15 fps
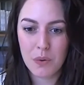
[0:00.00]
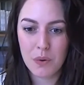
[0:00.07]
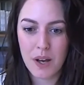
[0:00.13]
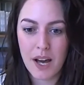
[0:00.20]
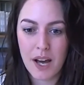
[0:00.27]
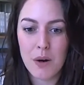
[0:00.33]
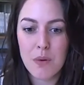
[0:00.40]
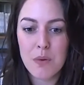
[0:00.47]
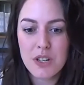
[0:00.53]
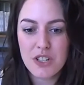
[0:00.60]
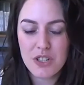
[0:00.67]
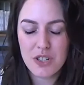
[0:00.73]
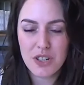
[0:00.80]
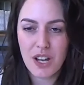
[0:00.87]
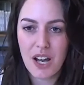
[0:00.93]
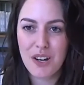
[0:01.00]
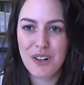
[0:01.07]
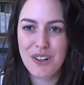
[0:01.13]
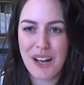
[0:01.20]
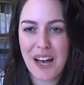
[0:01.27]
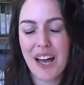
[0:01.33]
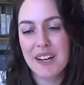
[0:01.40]
how would, how,
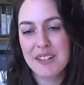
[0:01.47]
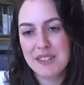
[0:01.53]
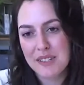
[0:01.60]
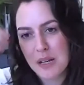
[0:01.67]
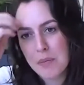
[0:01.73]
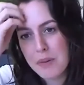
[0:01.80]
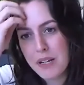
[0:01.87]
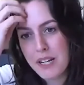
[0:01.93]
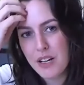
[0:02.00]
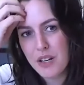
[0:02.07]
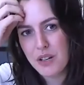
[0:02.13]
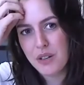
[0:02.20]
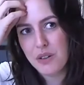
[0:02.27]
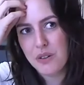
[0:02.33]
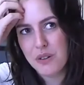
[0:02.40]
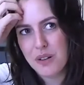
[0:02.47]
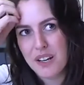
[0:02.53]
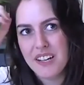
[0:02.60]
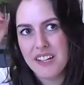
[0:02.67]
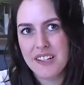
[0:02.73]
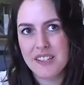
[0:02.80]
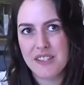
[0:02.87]
as somebody who
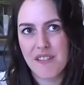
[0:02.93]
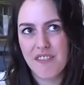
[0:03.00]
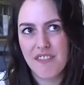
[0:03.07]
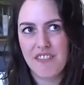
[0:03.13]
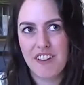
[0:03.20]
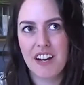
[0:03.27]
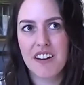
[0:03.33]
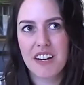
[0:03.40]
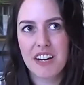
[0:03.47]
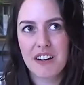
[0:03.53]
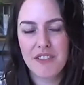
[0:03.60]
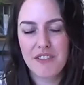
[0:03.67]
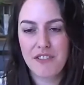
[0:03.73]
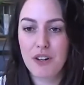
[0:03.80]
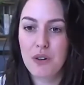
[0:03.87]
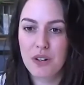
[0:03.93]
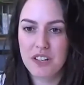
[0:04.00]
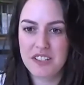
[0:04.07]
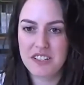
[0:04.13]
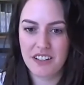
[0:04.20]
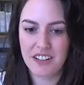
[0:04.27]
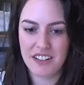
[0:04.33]
is very
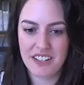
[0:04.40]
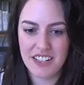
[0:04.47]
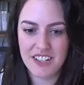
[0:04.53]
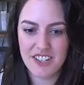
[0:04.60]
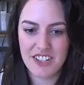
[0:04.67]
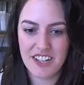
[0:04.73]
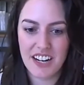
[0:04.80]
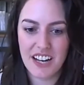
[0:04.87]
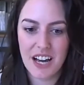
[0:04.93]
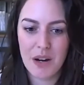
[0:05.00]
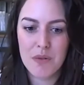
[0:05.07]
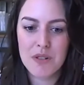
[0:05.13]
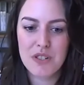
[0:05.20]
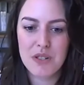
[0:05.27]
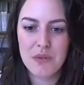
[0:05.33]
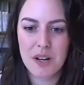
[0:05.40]
focused on niching, how would you